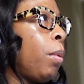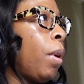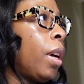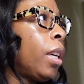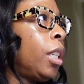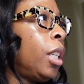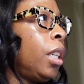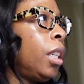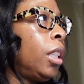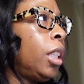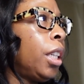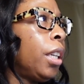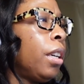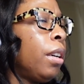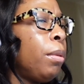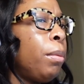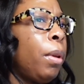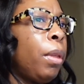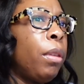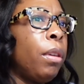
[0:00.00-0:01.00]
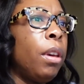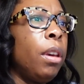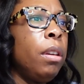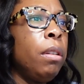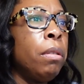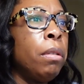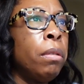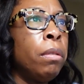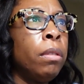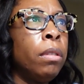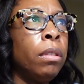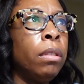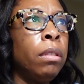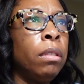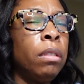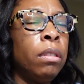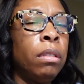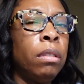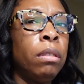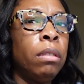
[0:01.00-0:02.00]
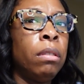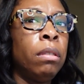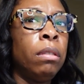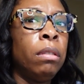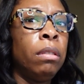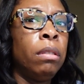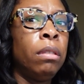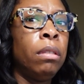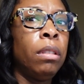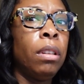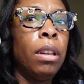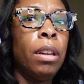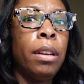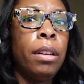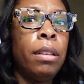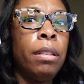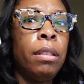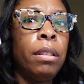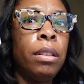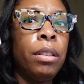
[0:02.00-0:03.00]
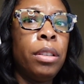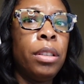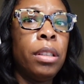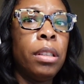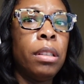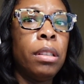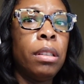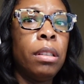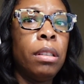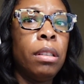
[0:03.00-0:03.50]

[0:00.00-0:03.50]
why she share it with you? I don't understand.